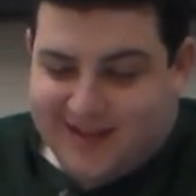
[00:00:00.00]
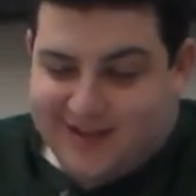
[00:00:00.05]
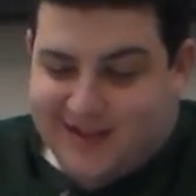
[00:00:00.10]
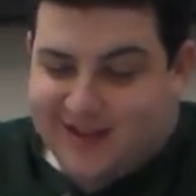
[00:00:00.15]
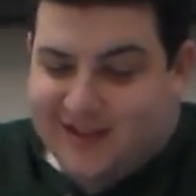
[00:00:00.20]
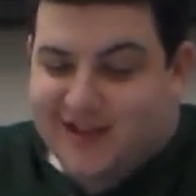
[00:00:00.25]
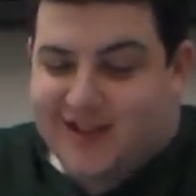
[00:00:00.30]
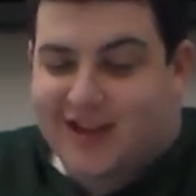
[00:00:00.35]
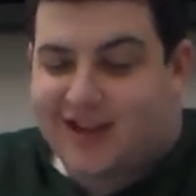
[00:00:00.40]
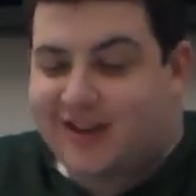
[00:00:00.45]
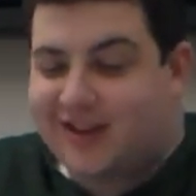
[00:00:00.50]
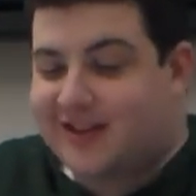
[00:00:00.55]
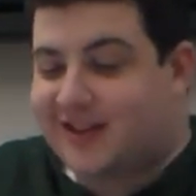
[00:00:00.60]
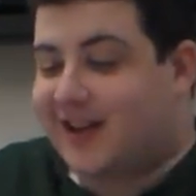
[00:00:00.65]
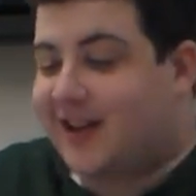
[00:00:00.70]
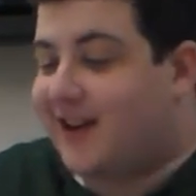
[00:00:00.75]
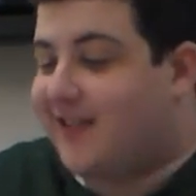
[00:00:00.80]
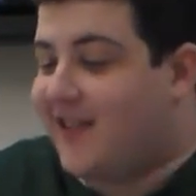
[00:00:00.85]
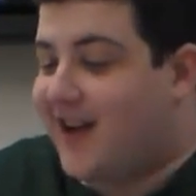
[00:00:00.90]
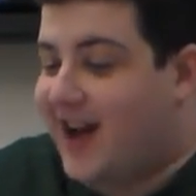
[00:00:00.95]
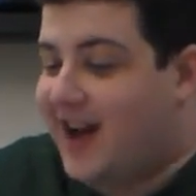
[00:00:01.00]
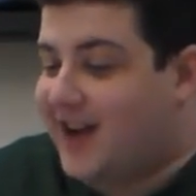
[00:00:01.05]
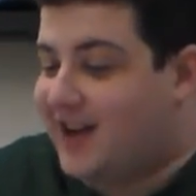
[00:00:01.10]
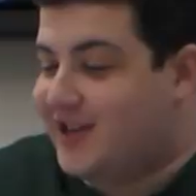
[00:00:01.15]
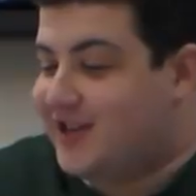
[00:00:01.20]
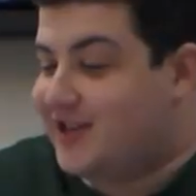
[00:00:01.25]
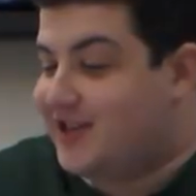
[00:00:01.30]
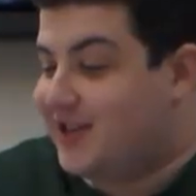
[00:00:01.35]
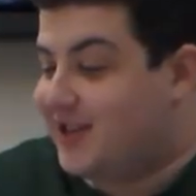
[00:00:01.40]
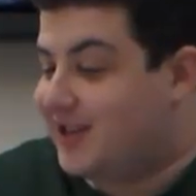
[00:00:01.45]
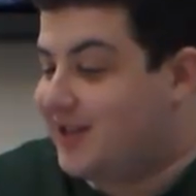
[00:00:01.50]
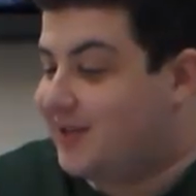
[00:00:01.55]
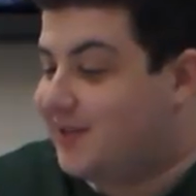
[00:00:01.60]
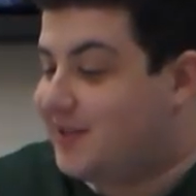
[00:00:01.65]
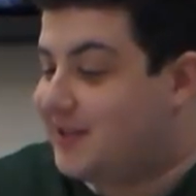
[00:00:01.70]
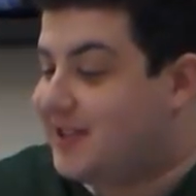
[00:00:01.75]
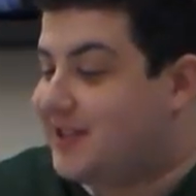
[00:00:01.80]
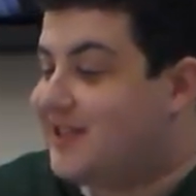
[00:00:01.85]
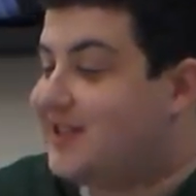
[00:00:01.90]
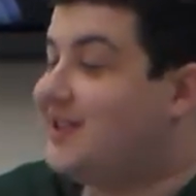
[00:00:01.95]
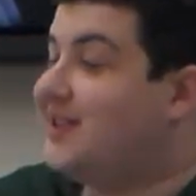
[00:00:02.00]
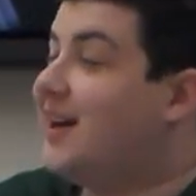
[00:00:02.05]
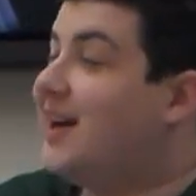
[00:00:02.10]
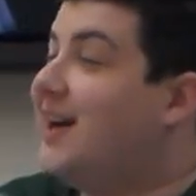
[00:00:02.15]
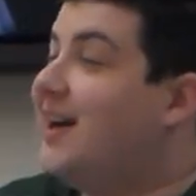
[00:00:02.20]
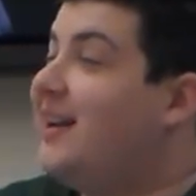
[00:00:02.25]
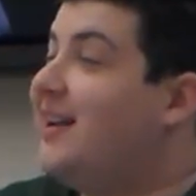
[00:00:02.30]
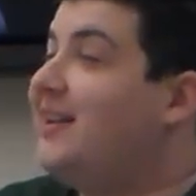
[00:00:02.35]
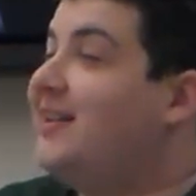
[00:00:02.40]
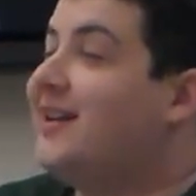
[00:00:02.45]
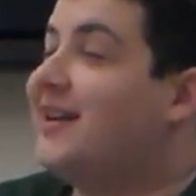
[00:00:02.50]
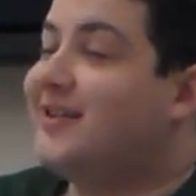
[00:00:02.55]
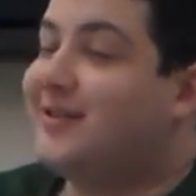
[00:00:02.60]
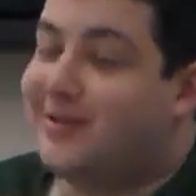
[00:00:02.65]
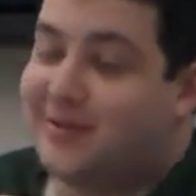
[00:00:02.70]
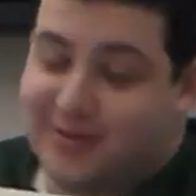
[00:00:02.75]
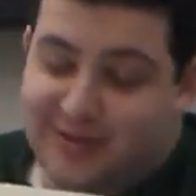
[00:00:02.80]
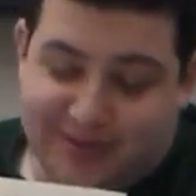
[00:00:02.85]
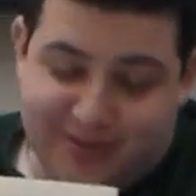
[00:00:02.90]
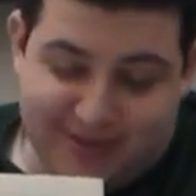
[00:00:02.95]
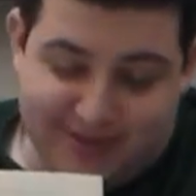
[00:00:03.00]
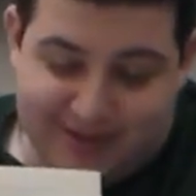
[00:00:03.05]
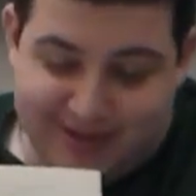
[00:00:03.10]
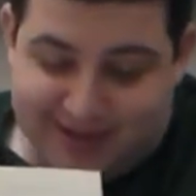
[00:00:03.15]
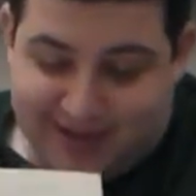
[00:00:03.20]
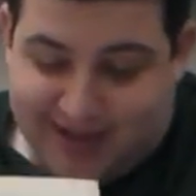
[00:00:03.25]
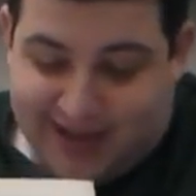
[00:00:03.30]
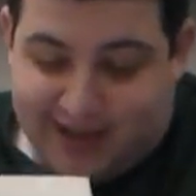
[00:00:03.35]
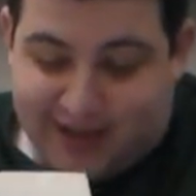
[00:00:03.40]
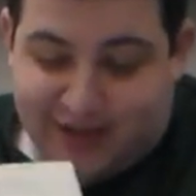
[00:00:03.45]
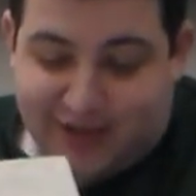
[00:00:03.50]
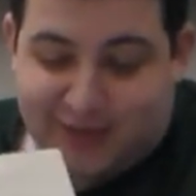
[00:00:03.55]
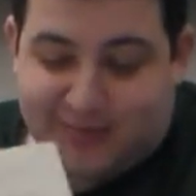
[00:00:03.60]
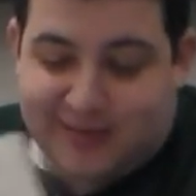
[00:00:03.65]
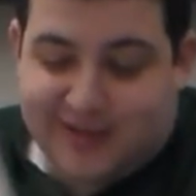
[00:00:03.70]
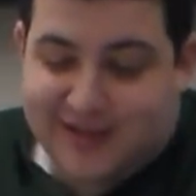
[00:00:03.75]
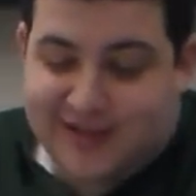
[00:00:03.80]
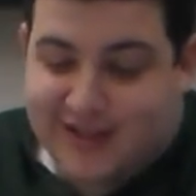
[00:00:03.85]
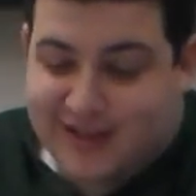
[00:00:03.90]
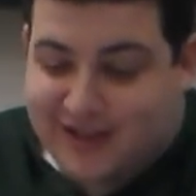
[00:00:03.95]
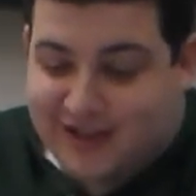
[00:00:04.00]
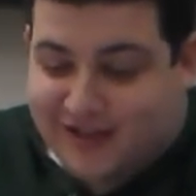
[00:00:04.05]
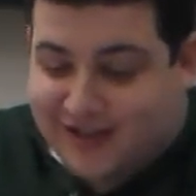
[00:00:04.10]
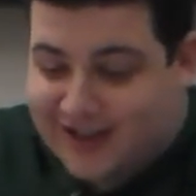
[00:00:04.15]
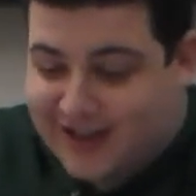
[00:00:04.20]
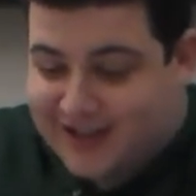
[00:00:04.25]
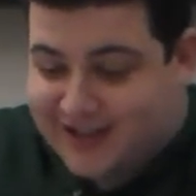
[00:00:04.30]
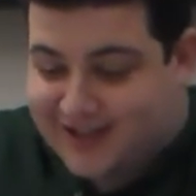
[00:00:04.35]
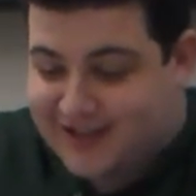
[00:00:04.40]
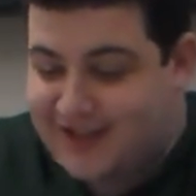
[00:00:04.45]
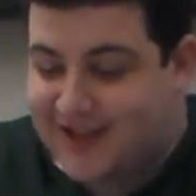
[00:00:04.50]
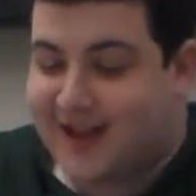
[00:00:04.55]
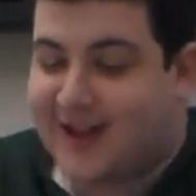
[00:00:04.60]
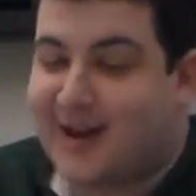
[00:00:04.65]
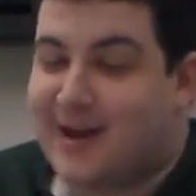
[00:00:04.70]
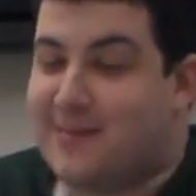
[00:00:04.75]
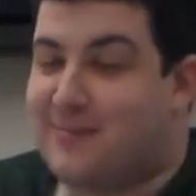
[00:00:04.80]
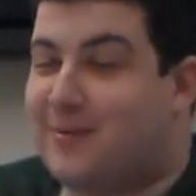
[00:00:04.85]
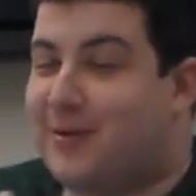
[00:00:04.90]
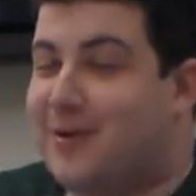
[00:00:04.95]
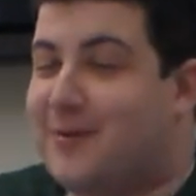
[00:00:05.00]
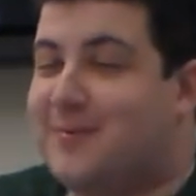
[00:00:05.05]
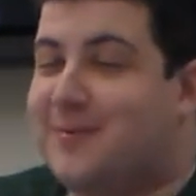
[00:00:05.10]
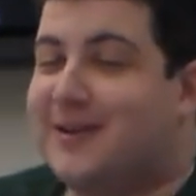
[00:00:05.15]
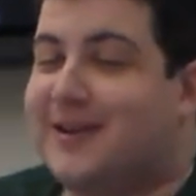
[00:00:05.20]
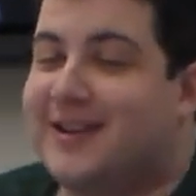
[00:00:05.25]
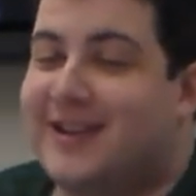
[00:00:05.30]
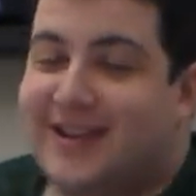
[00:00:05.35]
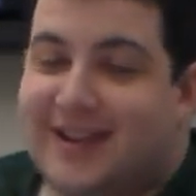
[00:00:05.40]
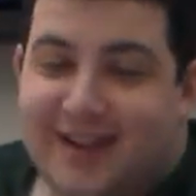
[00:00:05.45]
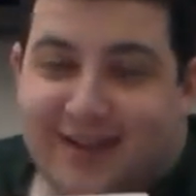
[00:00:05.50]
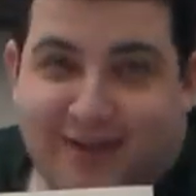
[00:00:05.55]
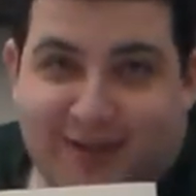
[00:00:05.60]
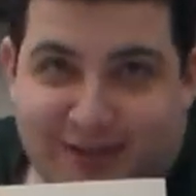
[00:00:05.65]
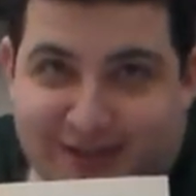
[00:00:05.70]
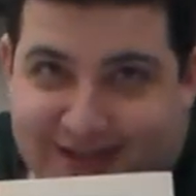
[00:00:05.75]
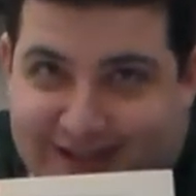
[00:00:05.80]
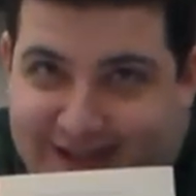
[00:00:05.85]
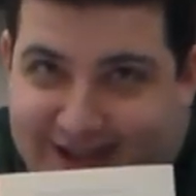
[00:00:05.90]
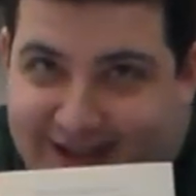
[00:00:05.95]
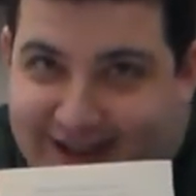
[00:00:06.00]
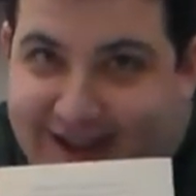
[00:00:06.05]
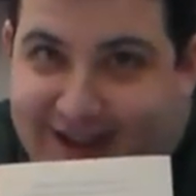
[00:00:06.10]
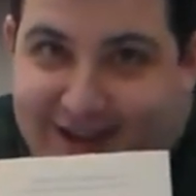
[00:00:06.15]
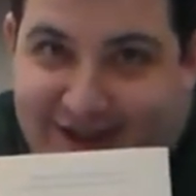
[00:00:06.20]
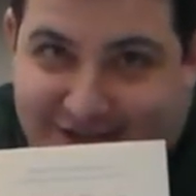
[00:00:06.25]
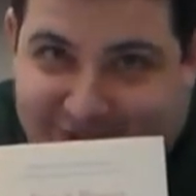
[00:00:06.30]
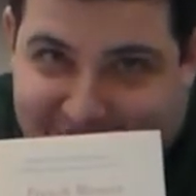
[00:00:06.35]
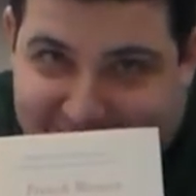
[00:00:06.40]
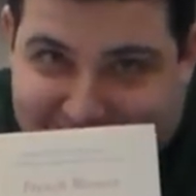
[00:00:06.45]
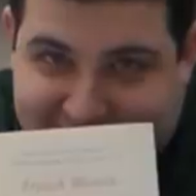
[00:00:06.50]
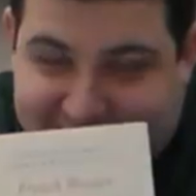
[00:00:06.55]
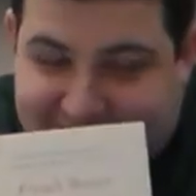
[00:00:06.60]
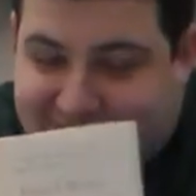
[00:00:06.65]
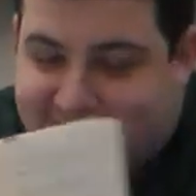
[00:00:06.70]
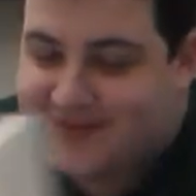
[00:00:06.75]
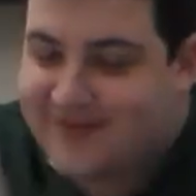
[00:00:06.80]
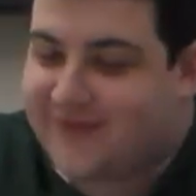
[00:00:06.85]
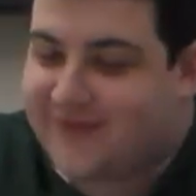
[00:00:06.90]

The secret of aging with style and attitude. I guess you must dress appropriately for the occasion.